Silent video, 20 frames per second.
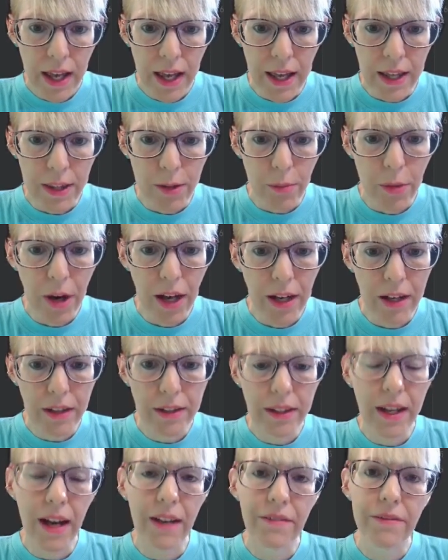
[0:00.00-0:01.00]
and the
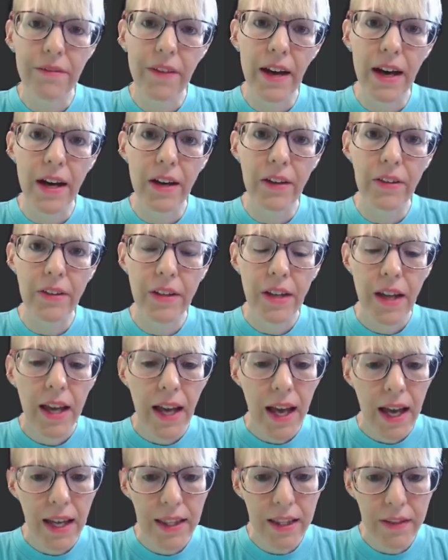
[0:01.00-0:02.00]
product not found.
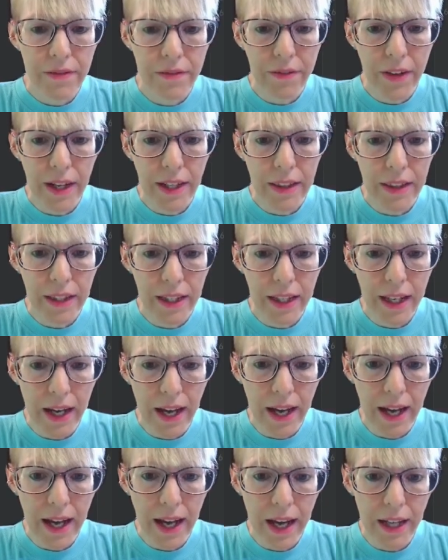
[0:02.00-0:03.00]
And then finally,
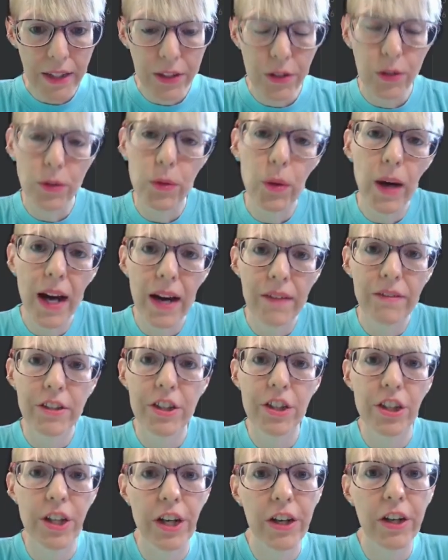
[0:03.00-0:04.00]
I do have a
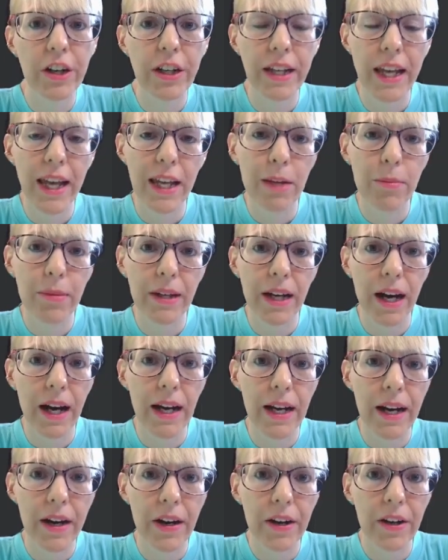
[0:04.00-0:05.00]
generic
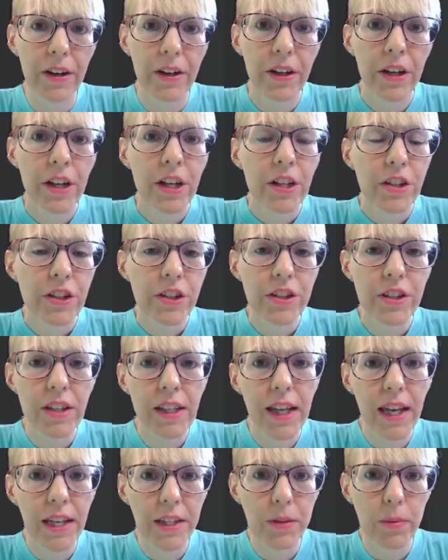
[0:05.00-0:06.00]
API error, just
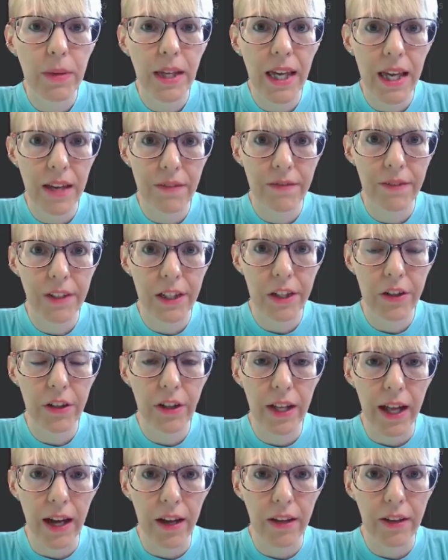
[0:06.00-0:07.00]
in case we can't figure
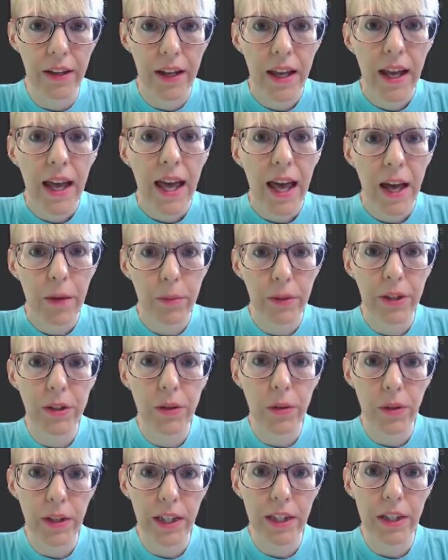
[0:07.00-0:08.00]
it out, and we
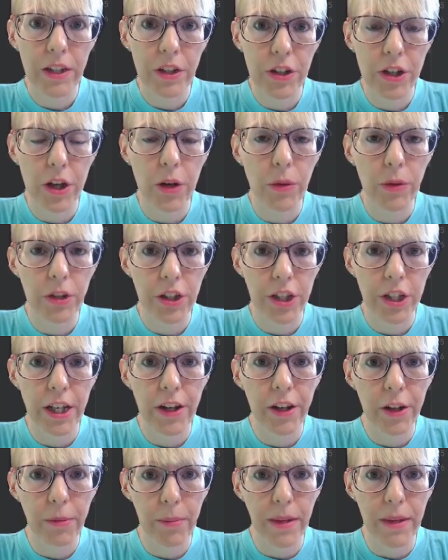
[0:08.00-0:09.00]
do need to show a
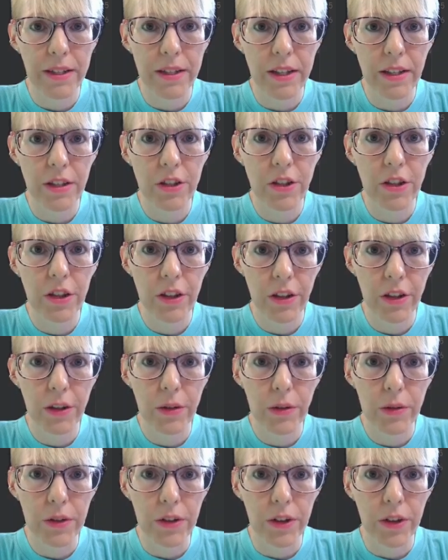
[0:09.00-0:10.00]
generic message to the
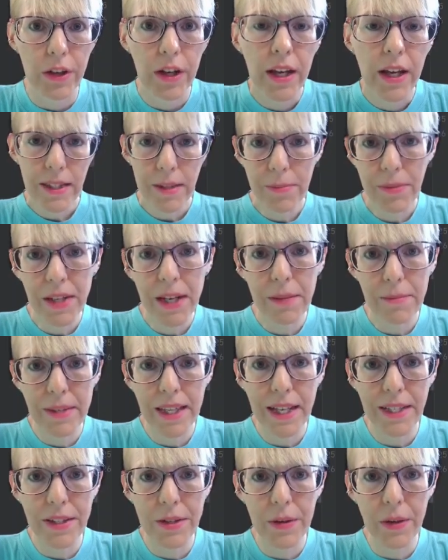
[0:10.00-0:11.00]
user. Sometimes
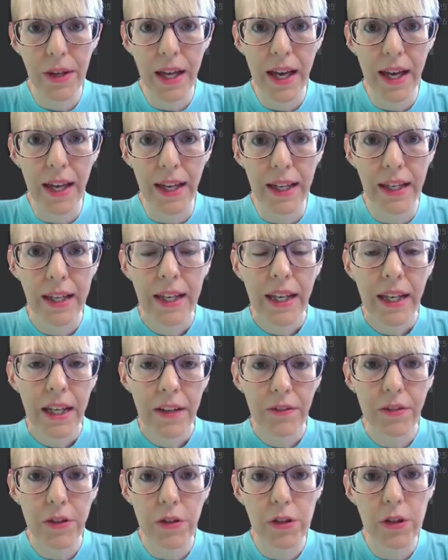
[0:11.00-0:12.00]
that's okay
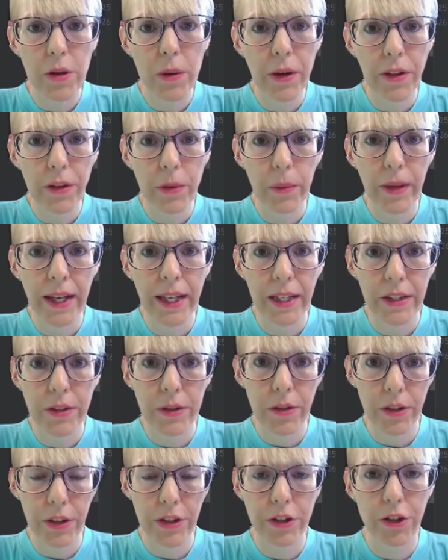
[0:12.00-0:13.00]
if there's no other way
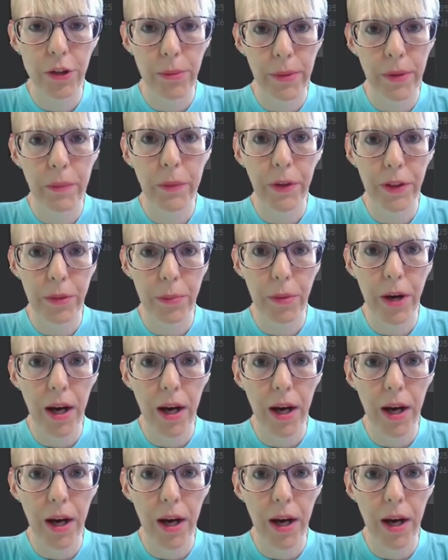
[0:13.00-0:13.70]
to determine what the